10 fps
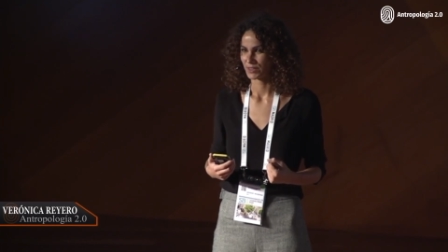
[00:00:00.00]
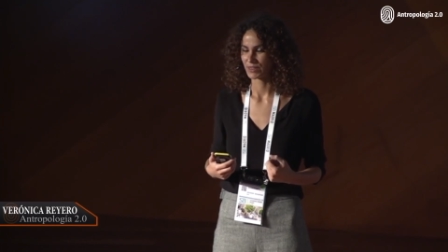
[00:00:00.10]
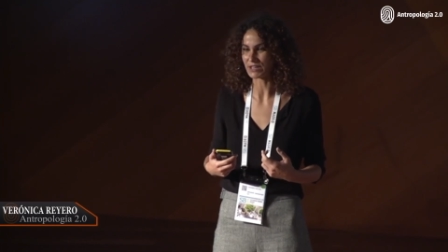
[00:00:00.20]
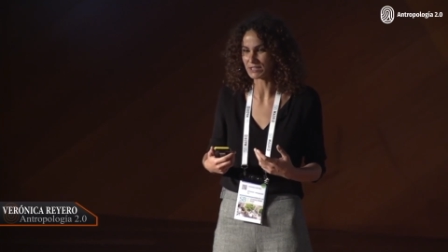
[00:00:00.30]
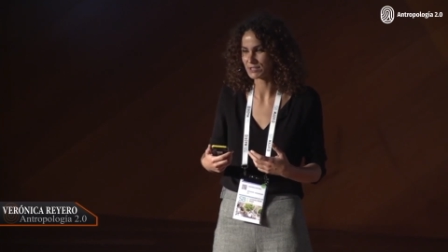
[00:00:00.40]

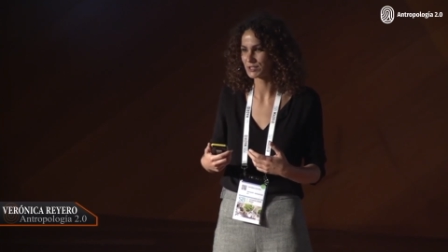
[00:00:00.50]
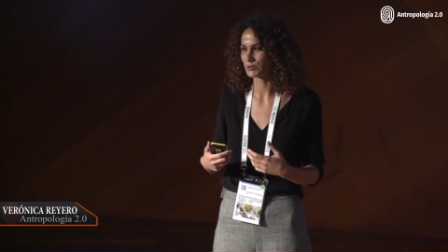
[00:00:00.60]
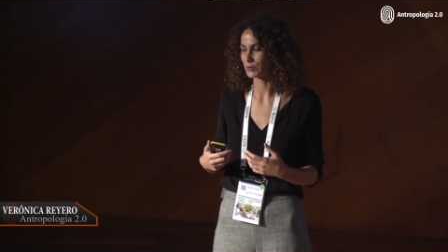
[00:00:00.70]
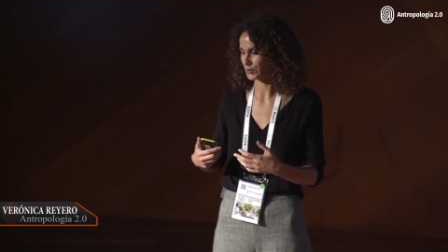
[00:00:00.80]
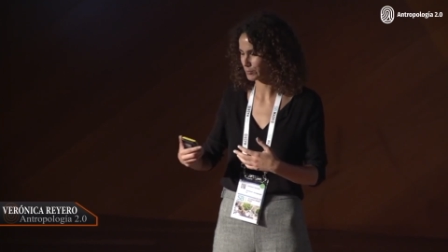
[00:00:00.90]
things to
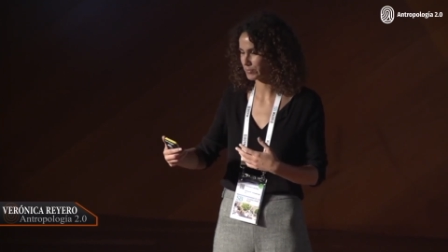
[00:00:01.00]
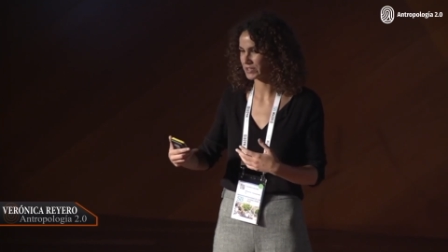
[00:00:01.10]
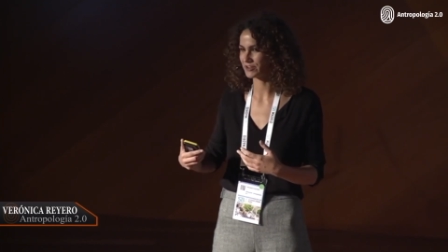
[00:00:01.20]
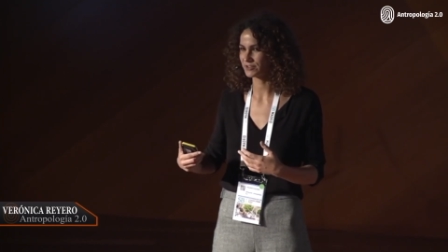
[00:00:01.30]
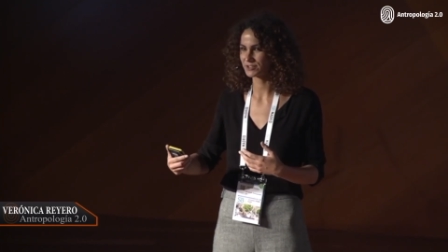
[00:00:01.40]
their
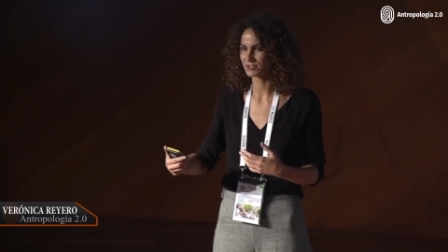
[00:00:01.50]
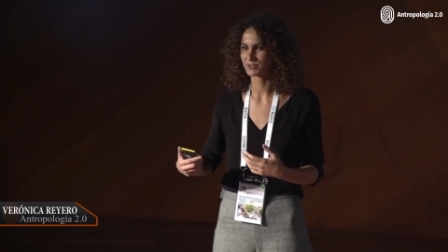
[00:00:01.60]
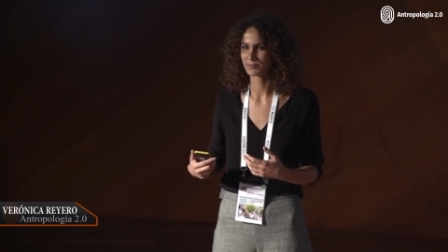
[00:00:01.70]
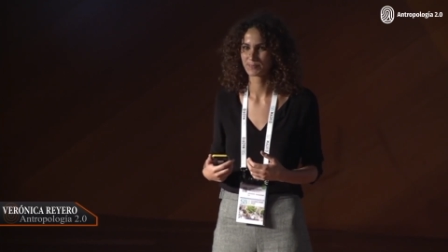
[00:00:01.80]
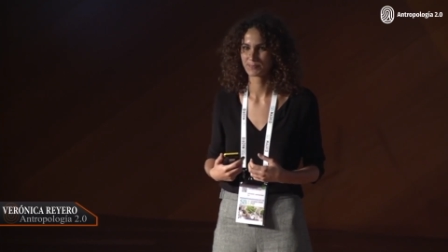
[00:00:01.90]
peers
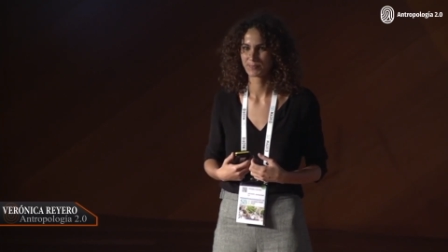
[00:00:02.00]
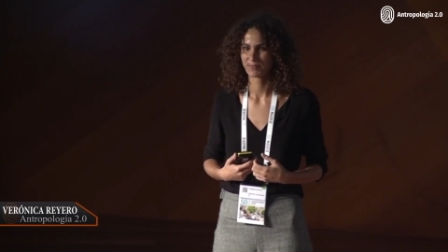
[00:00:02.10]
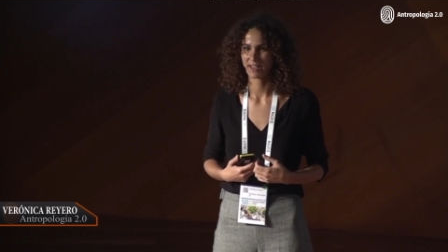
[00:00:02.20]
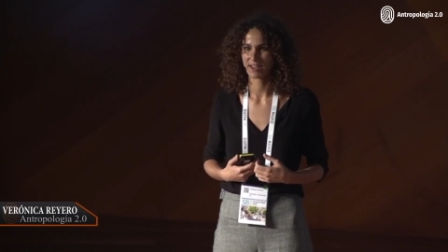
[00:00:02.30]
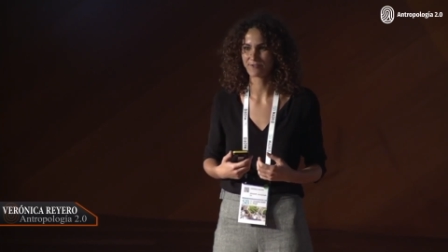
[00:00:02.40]

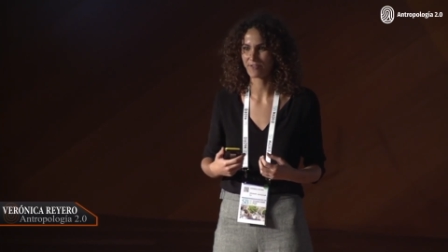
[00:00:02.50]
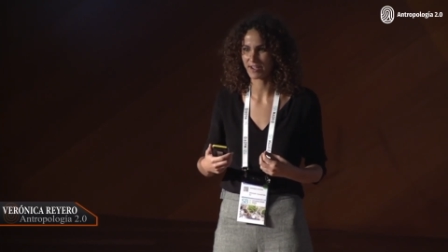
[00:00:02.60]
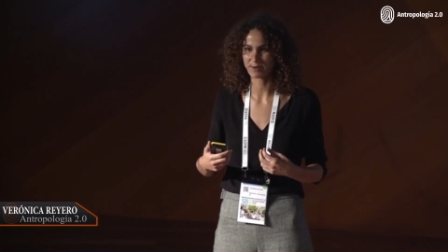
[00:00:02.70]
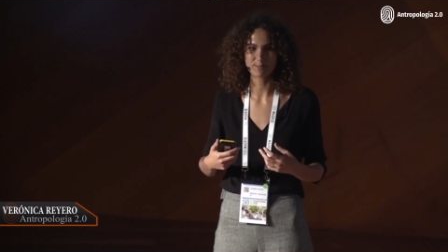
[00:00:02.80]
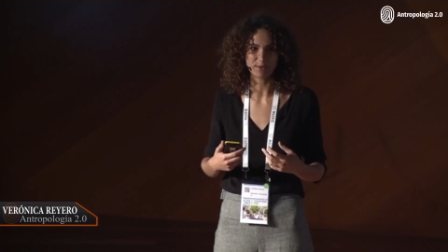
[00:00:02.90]
and
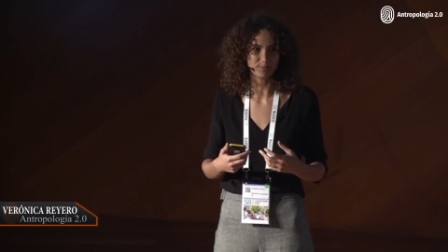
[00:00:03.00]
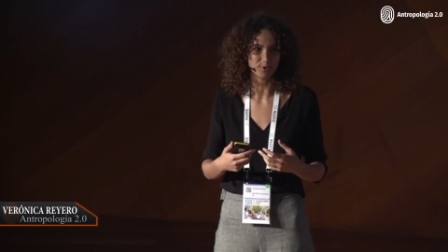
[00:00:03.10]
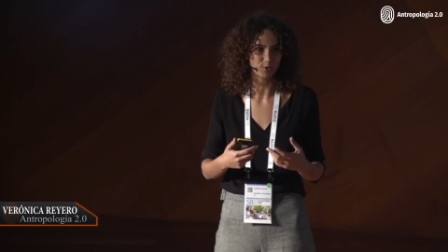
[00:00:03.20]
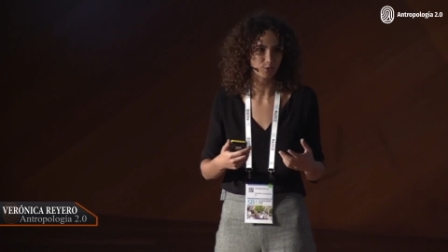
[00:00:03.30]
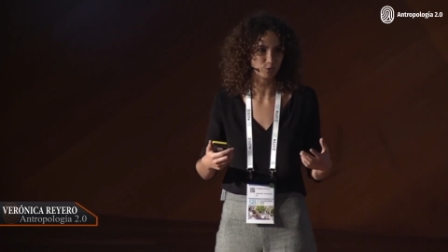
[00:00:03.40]
find people
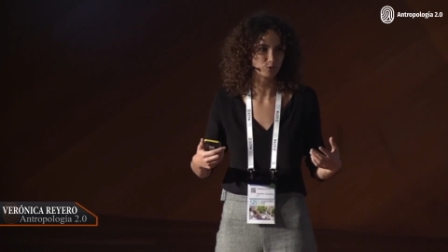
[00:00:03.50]
who